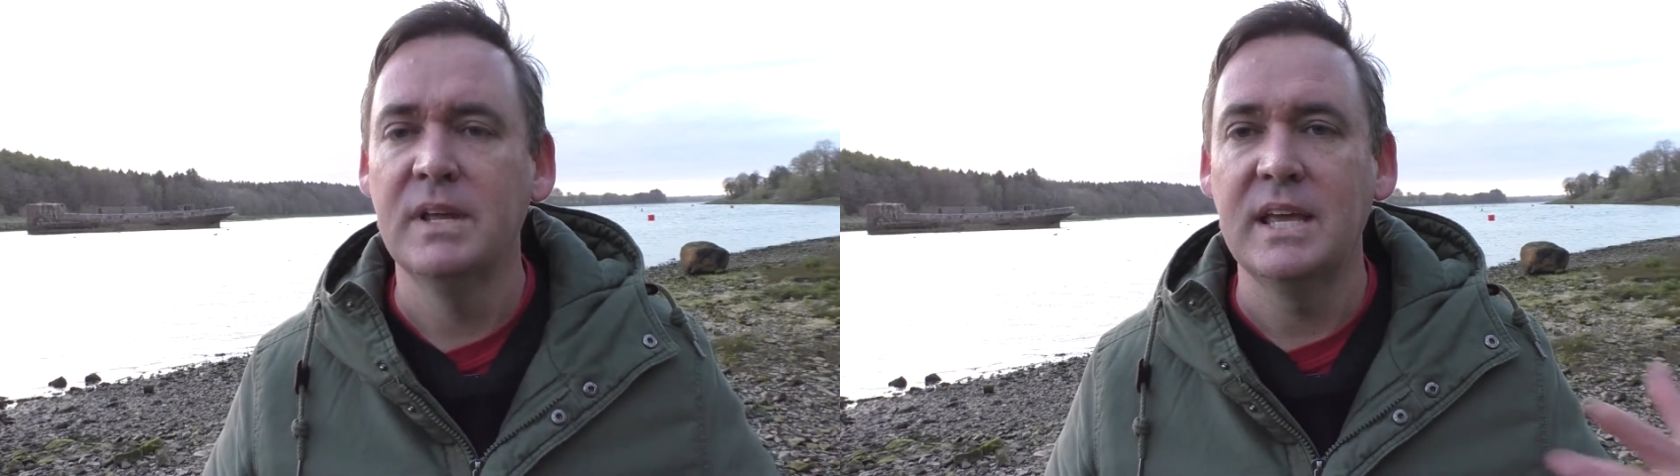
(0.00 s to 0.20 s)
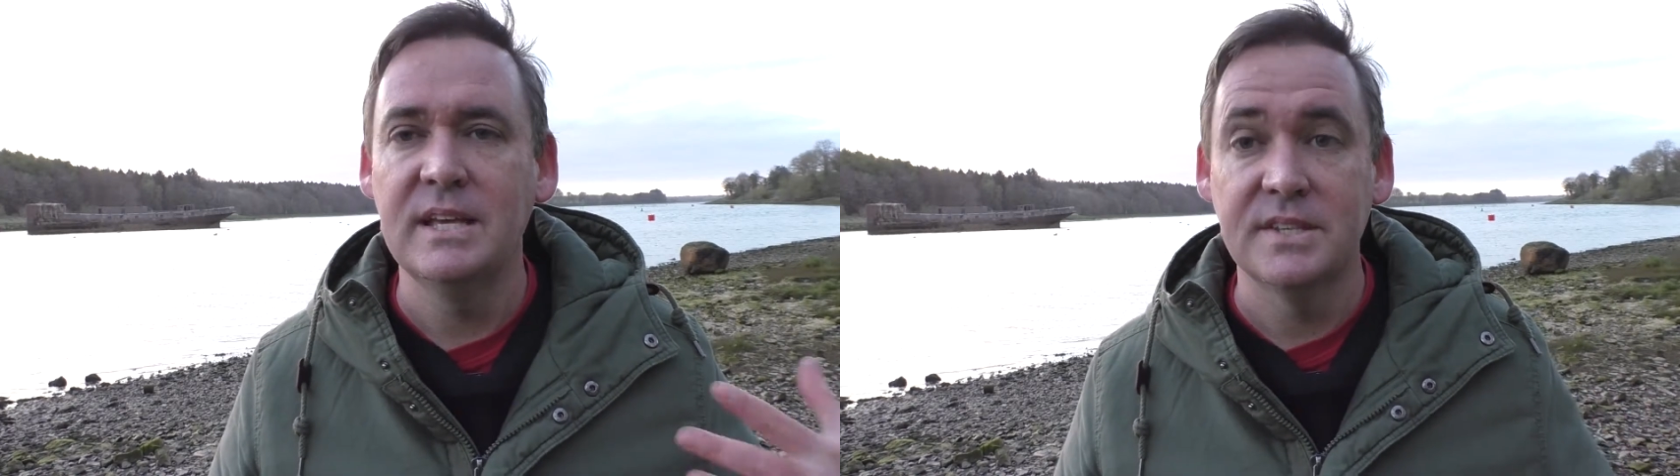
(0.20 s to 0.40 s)

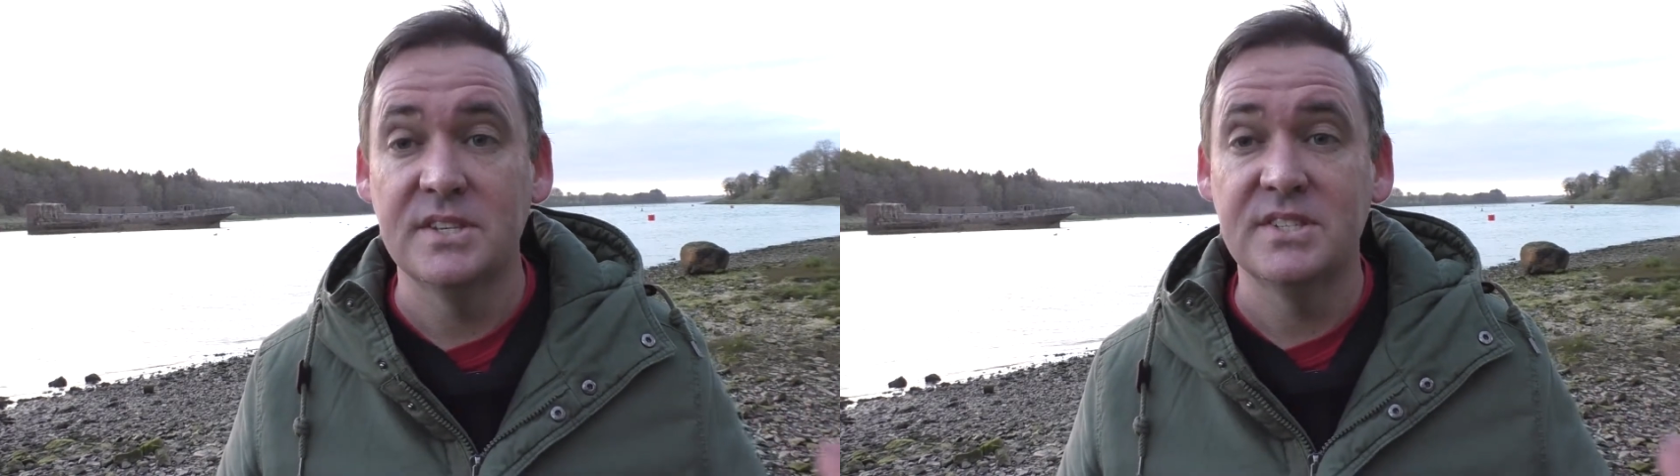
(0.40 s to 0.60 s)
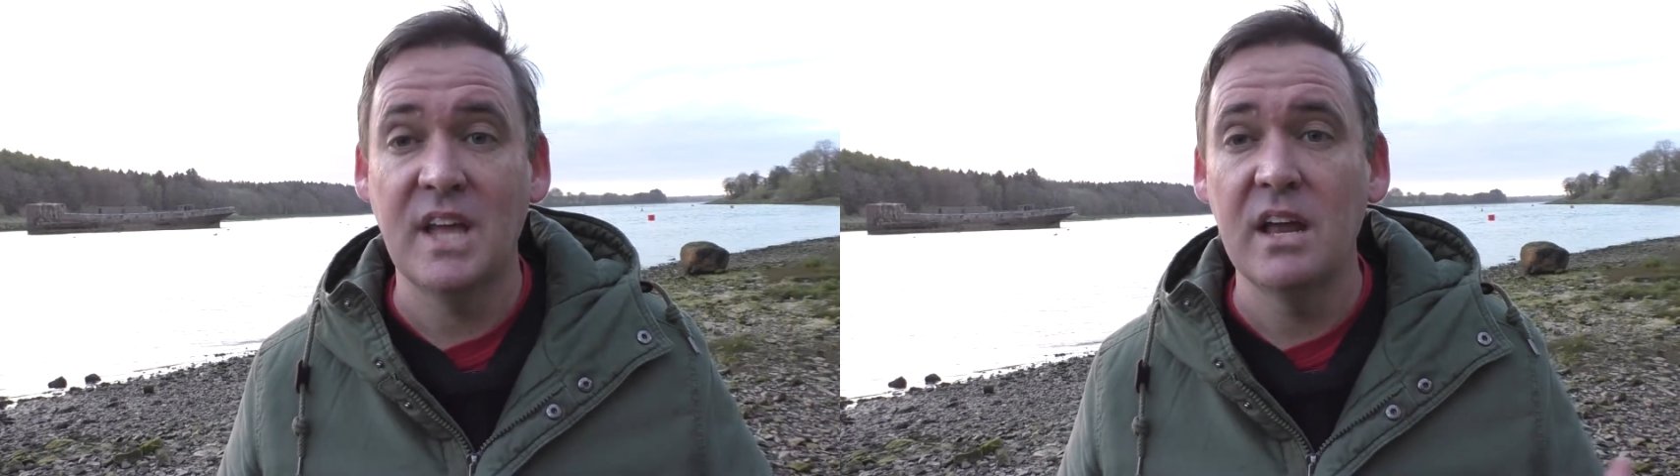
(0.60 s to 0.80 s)
is a
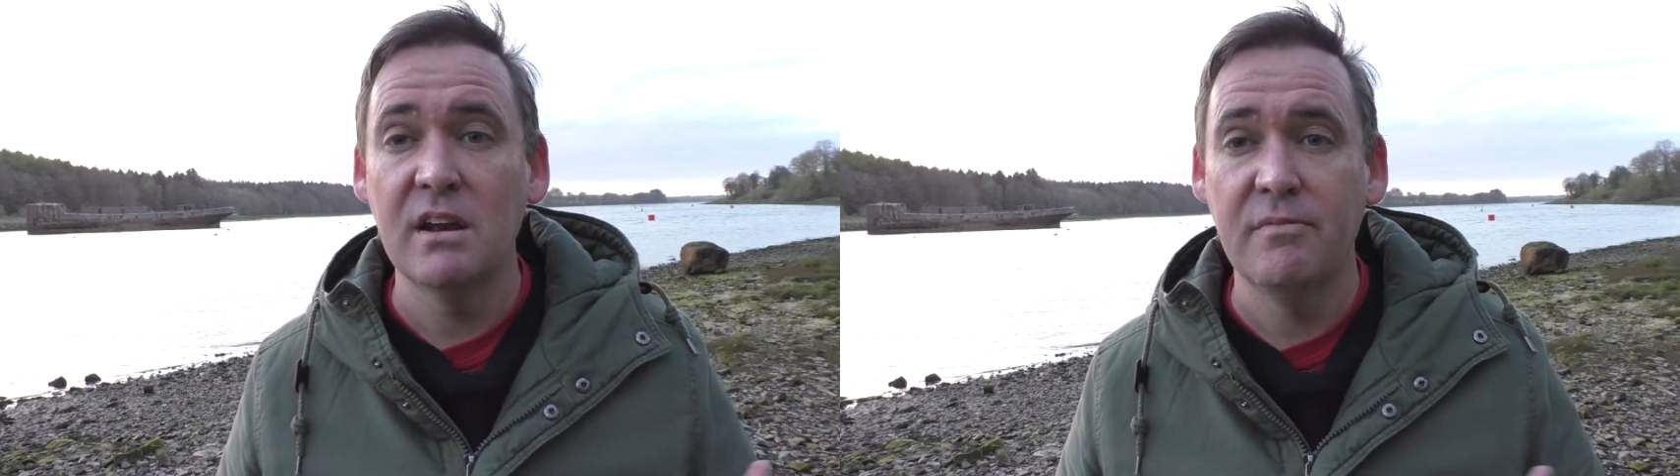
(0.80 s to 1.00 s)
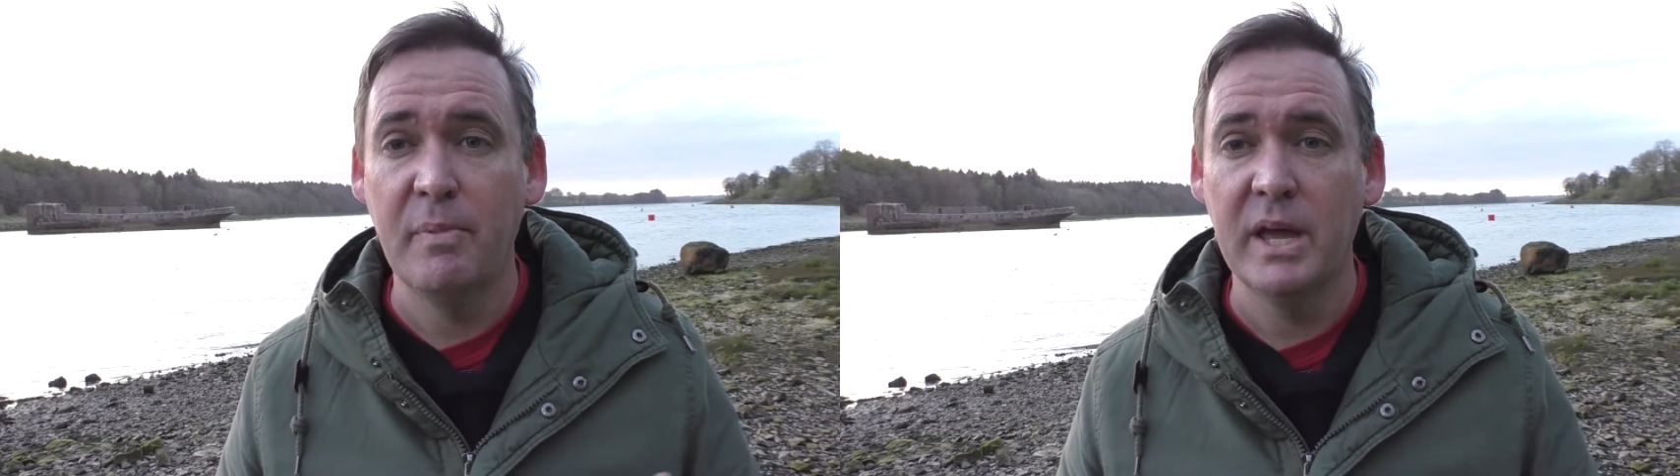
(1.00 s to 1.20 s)
state
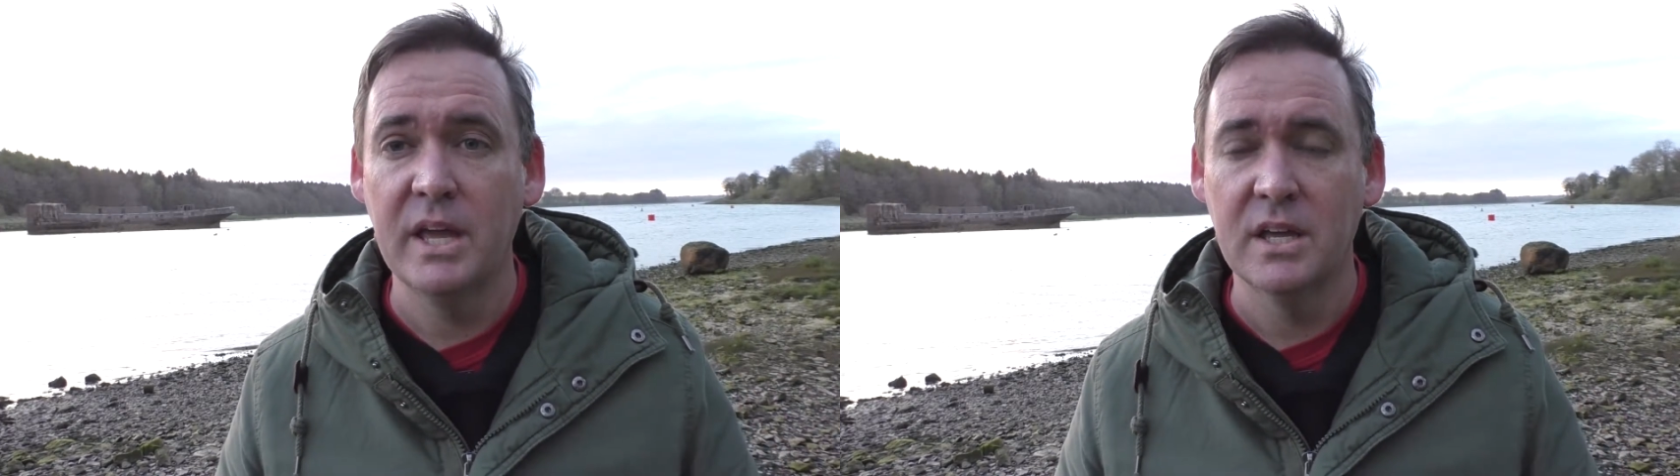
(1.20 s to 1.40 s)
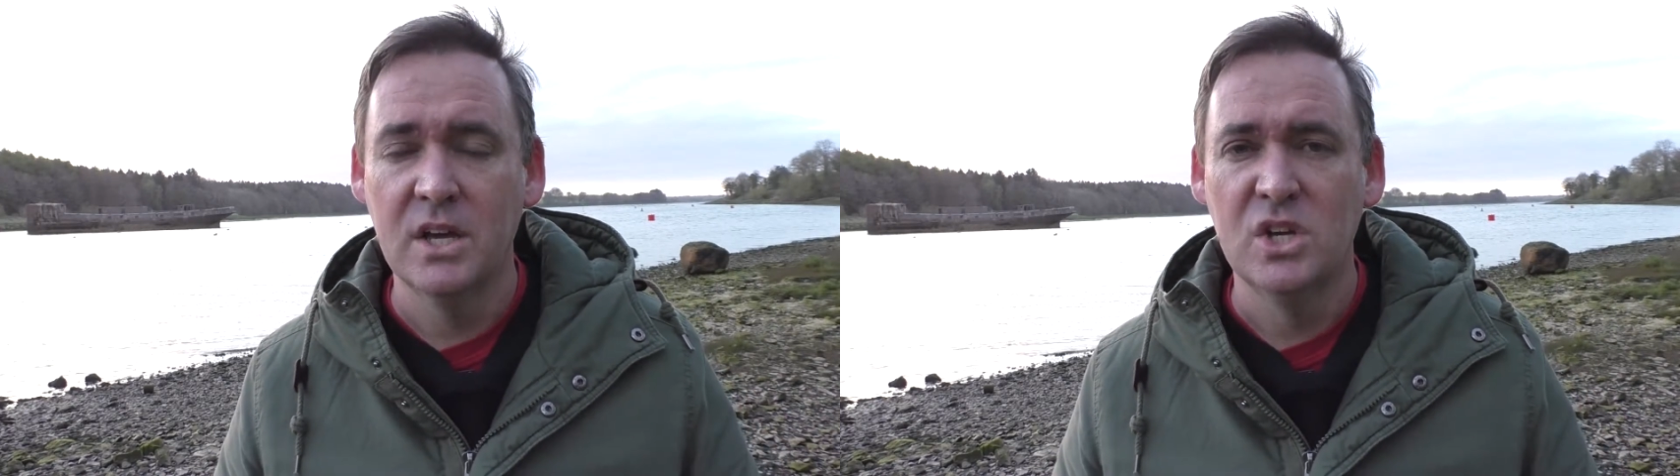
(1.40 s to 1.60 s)
of being